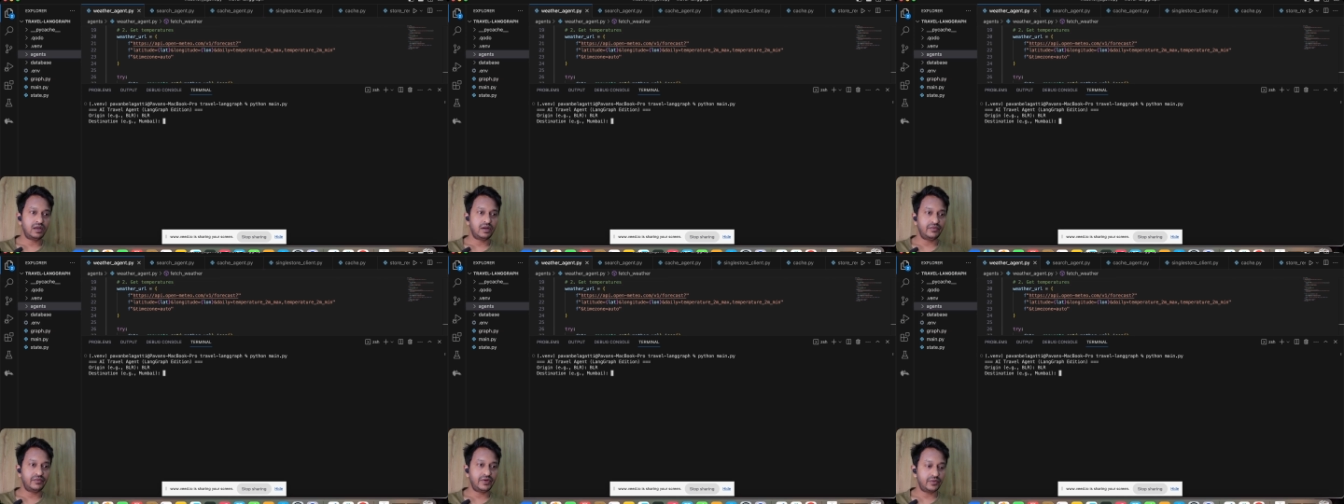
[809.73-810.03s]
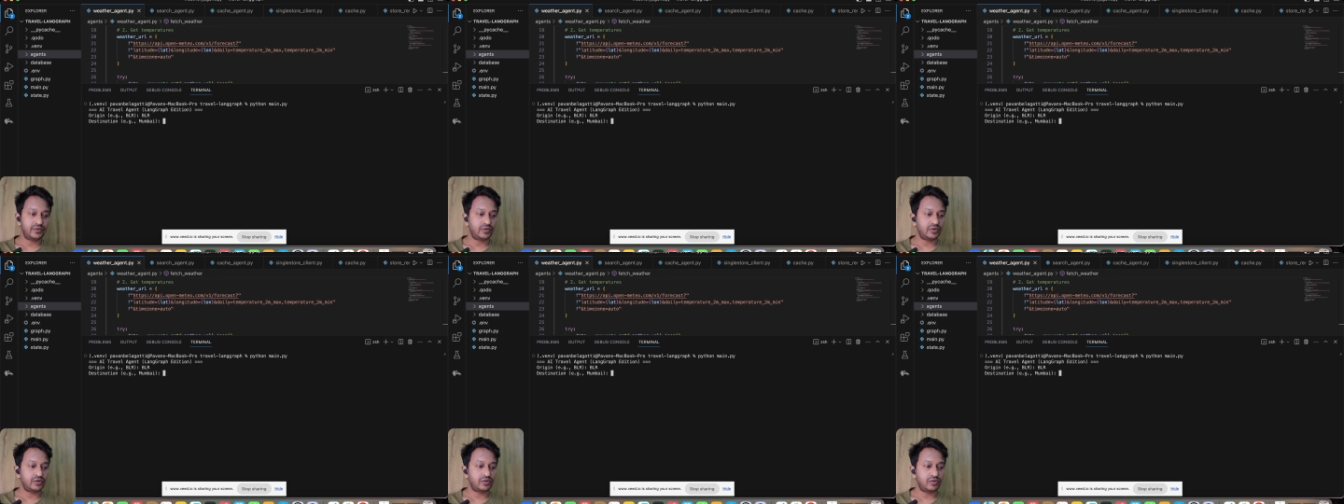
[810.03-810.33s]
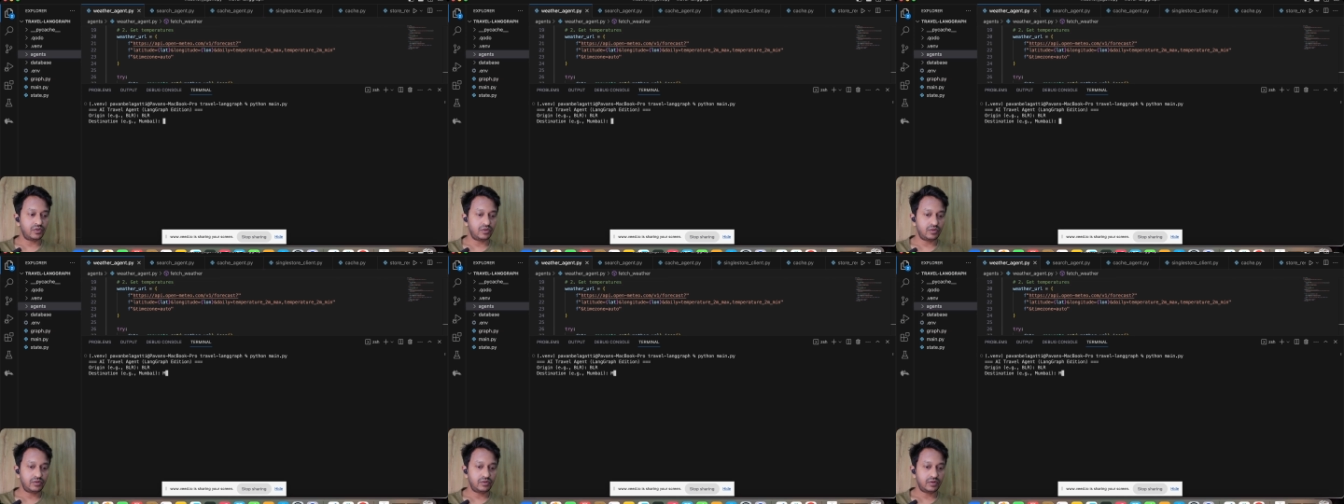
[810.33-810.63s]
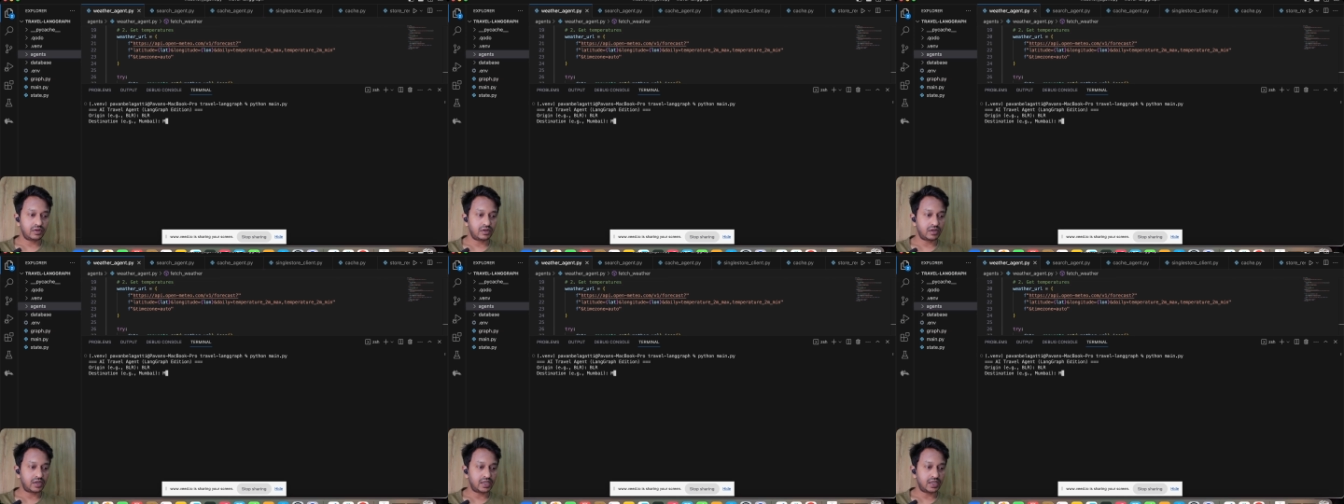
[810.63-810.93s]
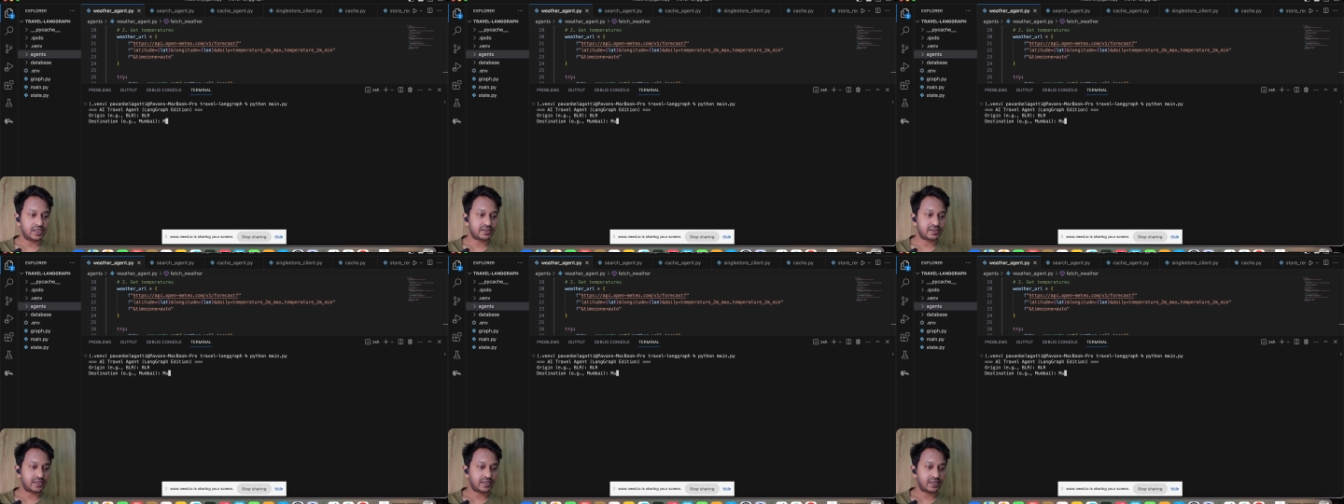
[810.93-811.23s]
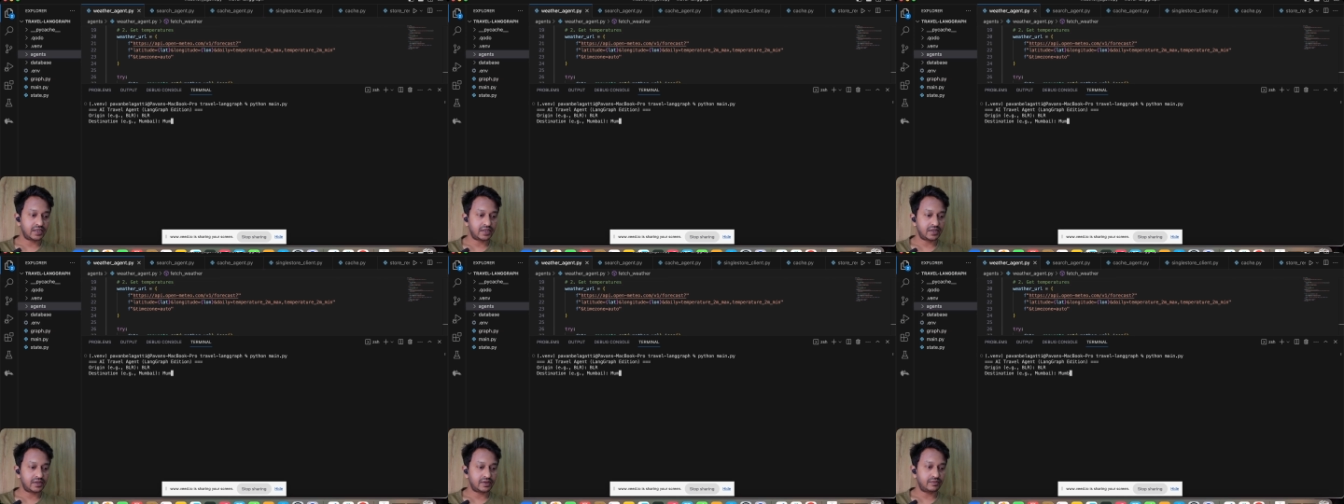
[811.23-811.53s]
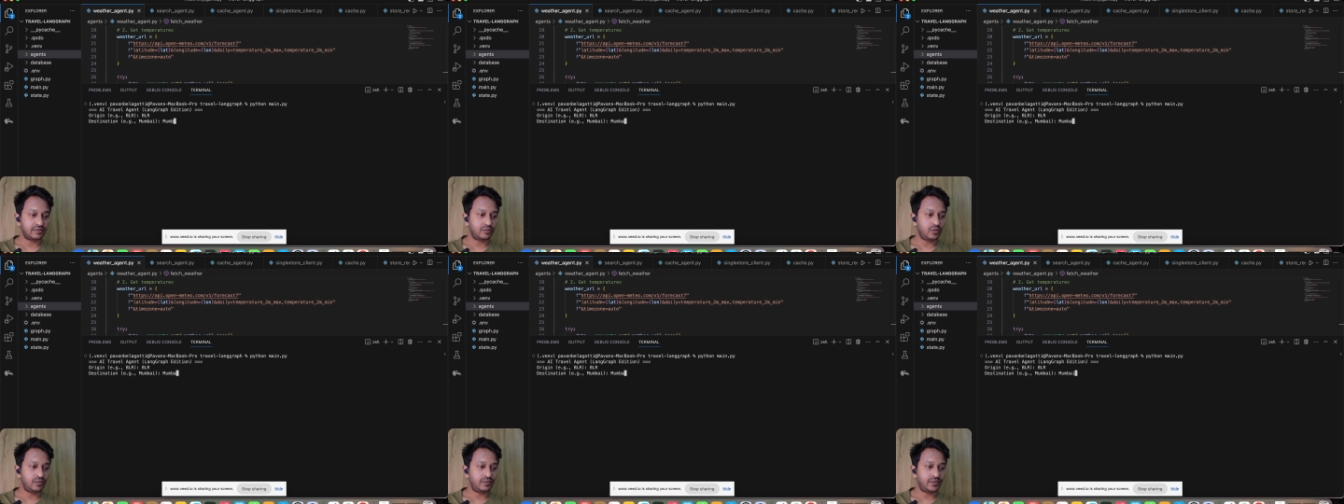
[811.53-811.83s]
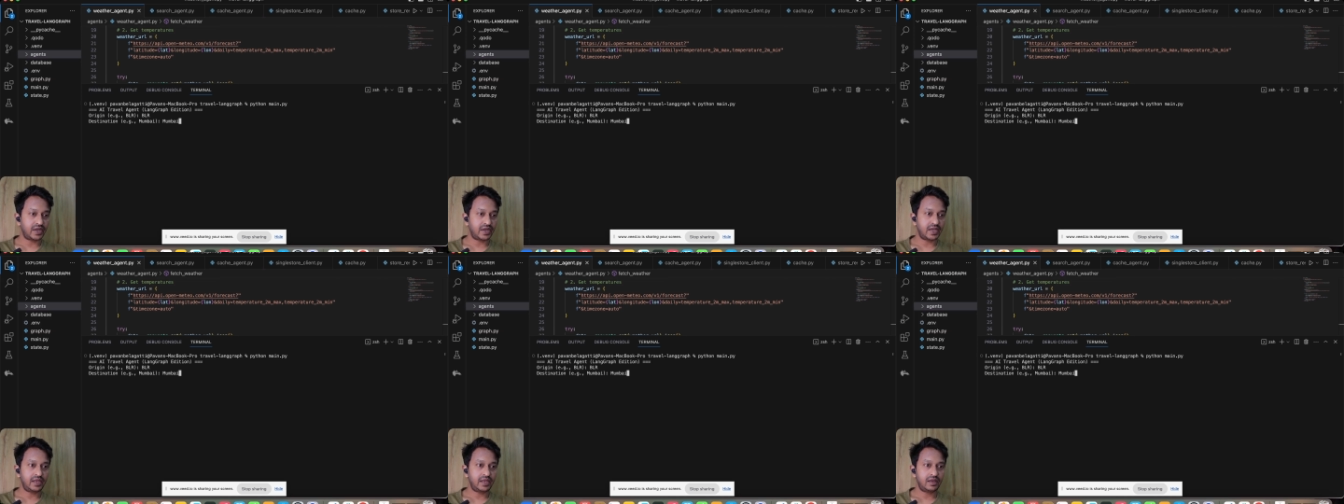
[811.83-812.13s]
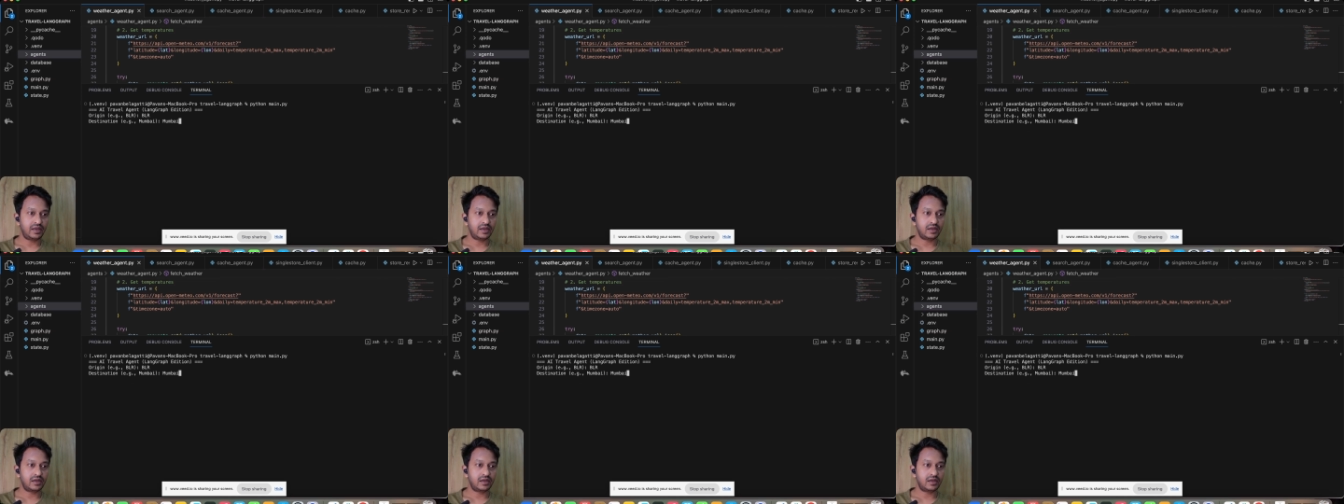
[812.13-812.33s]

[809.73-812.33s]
Where you want to go, I'll say Mumbai